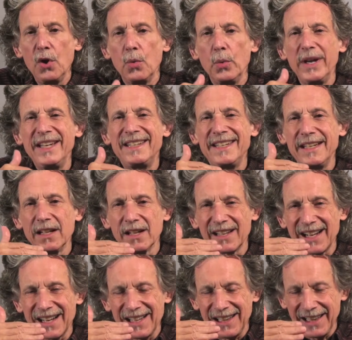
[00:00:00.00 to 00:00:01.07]
We
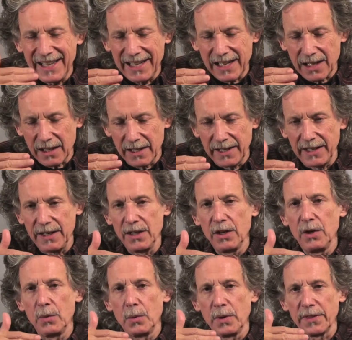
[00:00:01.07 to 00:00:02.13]
deal clinically
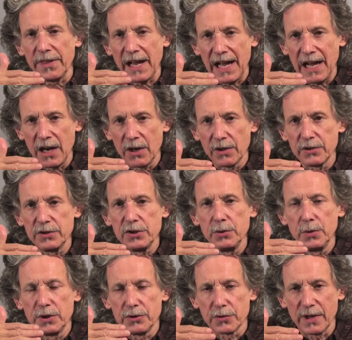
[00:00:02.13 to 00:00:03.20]
with how
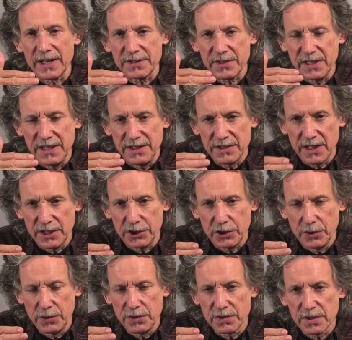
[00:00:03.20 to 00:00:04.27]
to address these
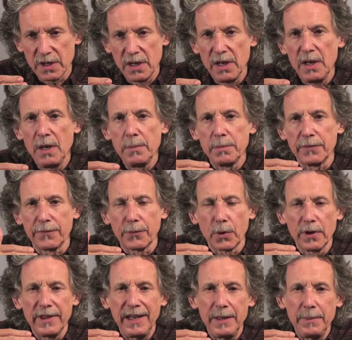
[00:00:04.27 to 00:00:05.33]
issues
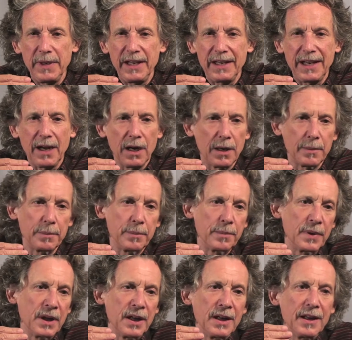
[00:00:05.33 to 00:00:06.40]
before they
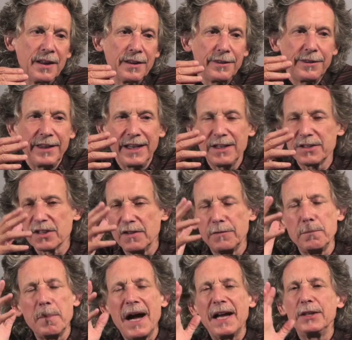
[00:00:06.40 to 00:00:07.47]
become things
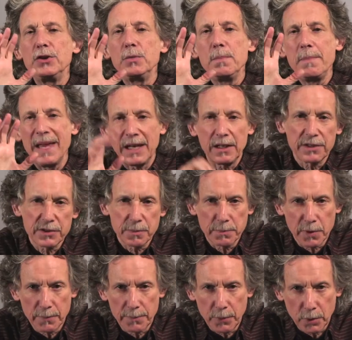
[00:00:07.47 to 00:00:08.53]
of monumental
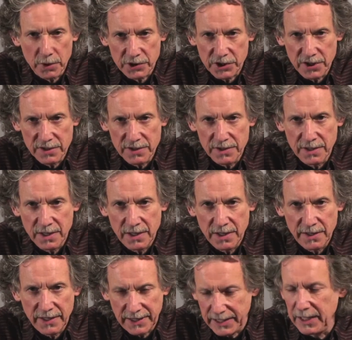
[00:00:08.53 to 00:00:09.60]
proportion
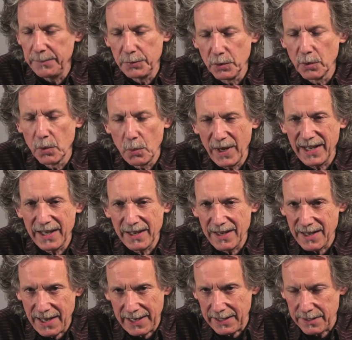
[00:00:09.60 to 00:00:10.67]
that keep you awake at
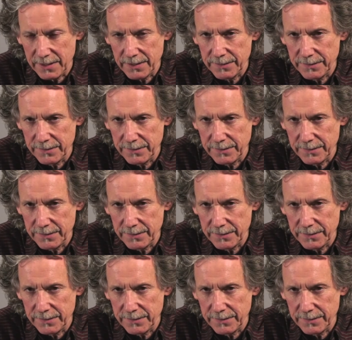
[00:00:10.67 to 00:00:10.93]
night.